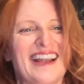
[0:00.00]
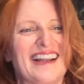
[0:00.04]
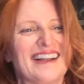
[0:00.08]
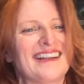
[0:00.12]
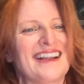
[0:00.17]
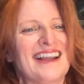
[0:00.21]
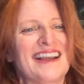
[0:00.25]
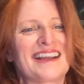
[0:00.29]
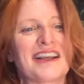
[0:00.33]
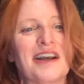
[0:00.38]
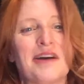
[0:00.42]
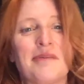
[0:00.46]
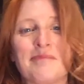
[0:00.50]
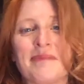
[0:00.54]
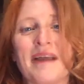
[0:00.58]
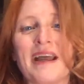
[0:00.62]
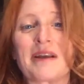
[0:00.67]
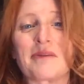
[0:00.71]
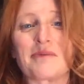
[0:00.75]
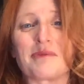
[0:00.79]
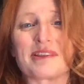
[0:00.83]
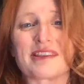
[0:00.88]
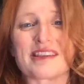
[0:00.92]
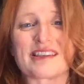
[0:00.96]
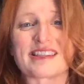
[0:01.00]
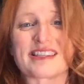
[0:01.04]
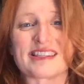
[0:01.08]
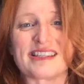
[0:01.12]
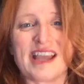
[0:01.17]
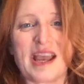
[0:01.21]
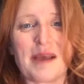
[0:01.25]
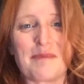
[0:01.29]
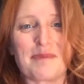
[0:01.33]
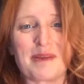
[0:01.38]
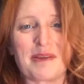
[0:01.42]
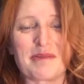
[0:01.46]
And I come back with a
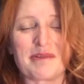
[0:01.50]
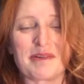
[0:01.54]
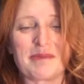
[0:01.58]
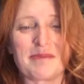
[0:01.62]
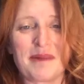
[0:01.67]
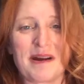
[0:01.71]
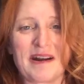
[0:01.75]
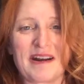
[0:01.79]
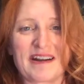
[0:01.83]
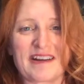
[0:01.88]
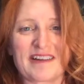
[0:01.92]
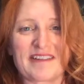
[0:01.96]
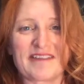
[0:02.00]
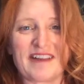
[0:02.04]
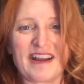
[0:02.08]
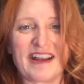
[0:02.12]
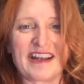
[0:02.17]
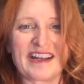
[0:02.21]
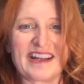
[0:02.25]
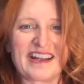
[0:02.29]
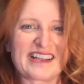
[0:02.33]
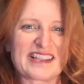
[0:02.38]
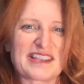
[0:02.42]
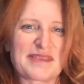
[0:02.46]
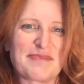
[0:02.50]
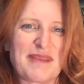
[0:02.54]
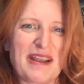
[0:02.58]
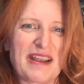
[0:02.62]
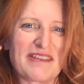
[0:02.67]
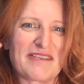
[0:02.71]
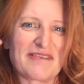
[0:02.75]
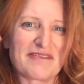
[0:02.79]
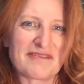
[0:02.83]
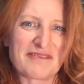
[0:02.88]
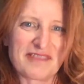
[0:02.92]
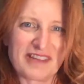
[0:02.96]
snappy remark, right? It's
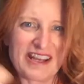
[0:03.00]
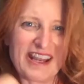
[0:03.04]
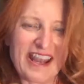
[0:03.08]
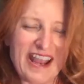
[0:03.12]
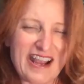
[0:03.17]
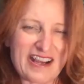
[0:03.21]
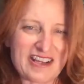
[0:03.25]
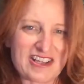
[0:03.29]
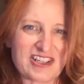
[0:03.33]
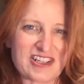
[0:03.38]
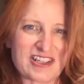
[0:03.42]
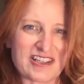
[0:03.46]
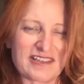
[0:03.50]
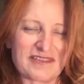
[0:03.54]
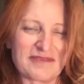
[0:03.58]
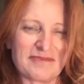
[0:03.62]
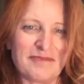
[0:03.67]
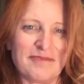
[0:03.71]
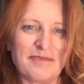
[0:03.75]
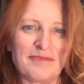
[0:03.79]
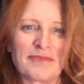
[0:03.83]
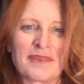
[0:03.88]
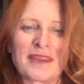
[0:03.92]
my reaction.